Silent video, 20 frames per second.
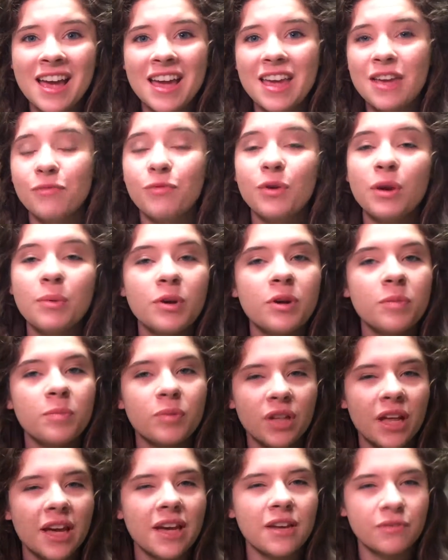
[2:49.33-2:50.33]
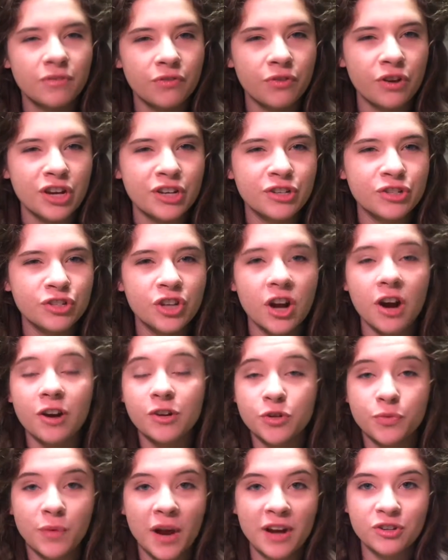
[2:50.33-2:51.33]
If we were to play at Fringe, our
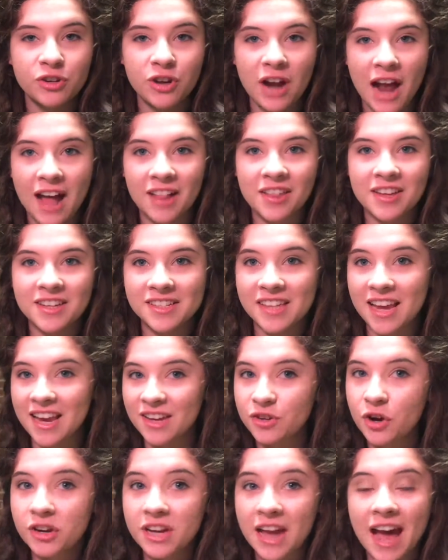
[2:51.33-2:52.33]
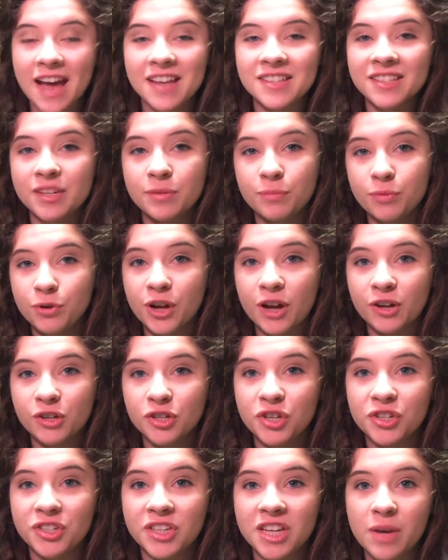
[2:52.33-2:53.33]
director Alex and our cast and
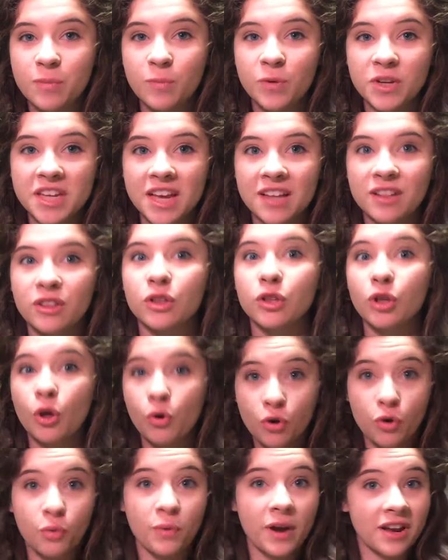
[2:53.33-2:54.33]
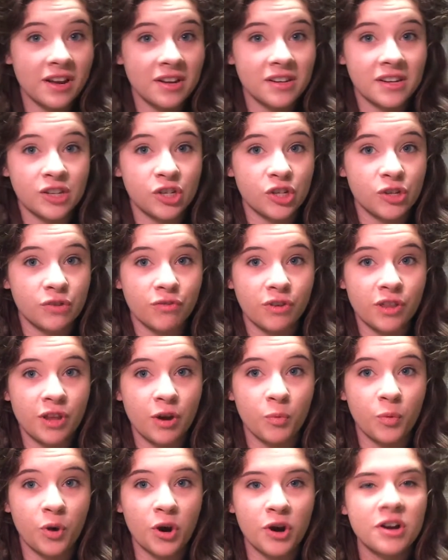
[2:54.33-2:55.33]
production team would get local recognition for
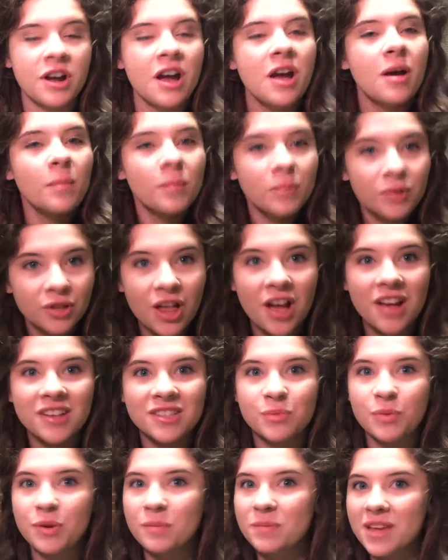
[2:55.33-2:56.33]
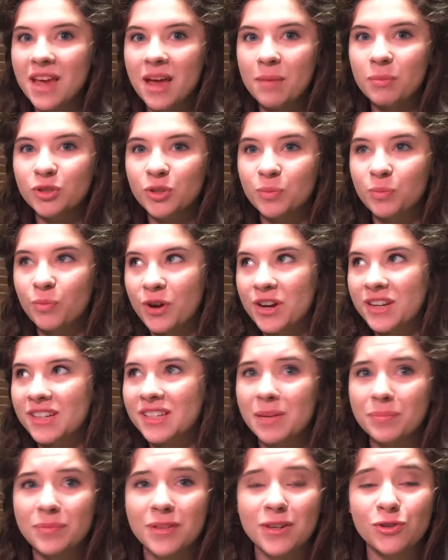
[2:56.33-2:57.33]
their work. Plus, we'd be able to bring
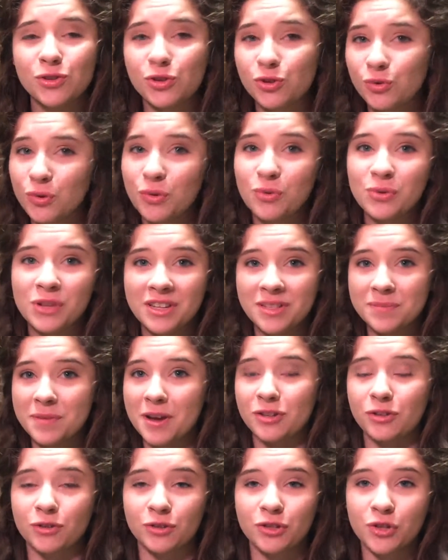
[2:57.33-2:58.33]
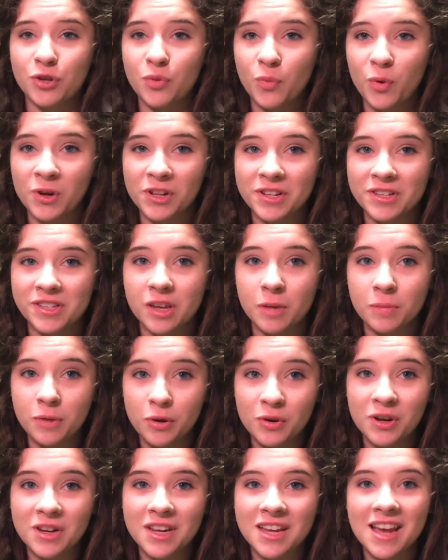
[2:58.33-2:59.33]
something truly special to New Orleans
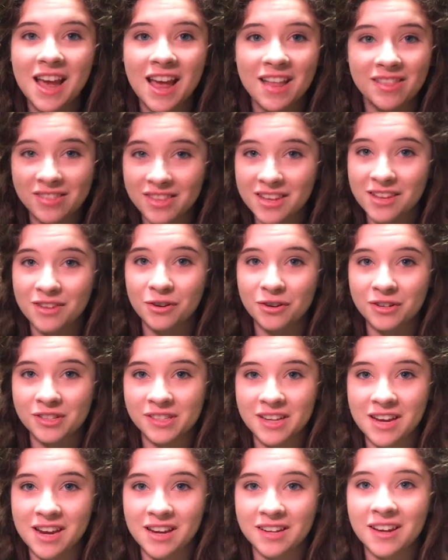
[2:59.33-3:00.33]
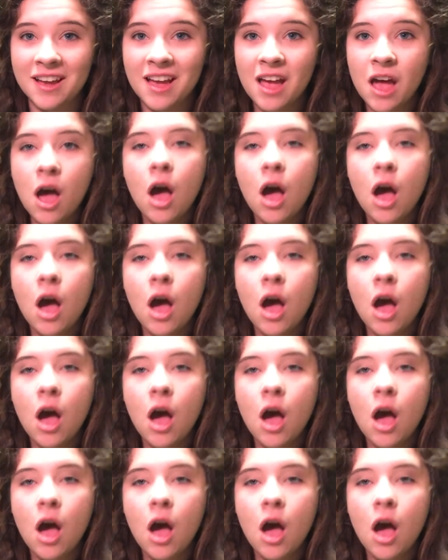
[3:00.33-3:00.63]
community and theater scene.